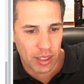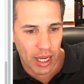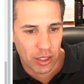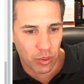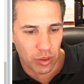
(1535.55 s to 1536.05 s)

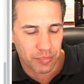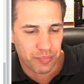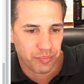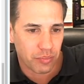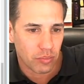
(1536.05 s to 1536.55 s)

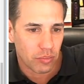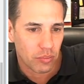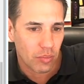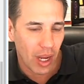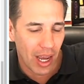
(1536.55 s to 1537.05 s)

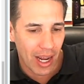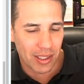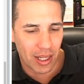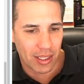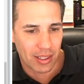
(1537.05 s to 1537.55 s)
I'd
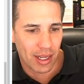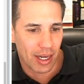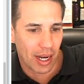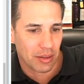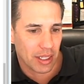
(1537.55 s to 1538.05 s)
actually like to send
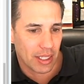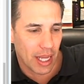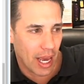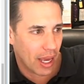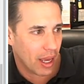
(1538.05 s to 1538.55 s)
it out
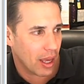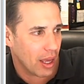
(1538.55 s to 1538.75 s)
today,